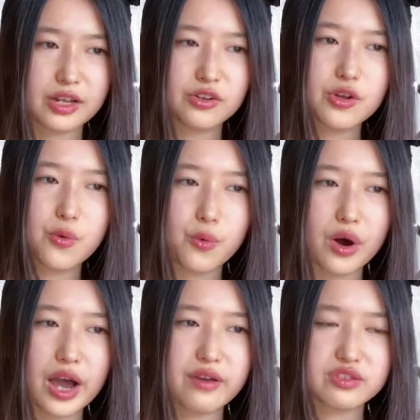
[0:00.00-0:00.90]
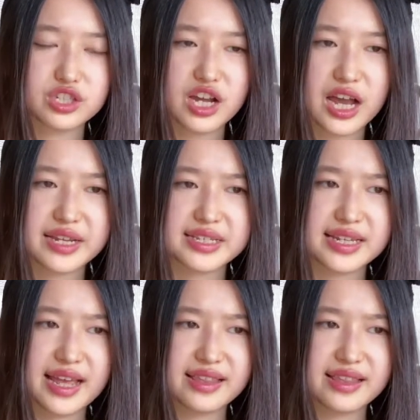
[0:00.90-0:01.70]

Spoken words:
I don't know why Shanghai Disneyland,